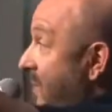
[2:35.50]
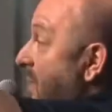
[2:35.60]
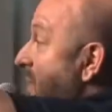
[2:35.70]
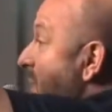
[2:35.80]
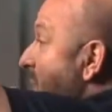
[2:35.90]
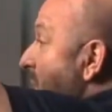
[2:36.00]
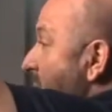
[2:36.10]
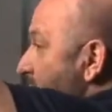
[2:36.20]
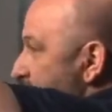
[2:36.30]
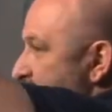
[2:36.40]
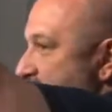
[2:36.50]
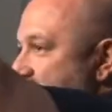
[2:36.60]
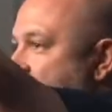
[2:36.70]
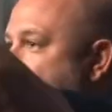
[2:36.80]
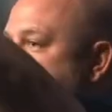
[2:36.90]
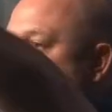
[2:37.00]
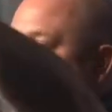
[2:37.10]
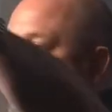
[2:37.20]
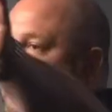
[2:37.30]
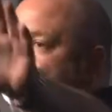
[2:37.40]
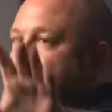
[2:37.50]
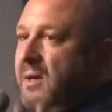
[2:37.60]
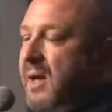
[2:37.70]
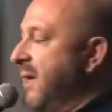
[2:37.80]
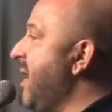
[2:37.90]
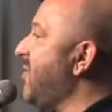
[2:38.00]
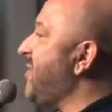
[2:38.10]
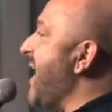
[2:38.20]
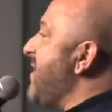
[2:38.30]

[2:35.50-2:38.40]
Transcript: you. You understand? And here's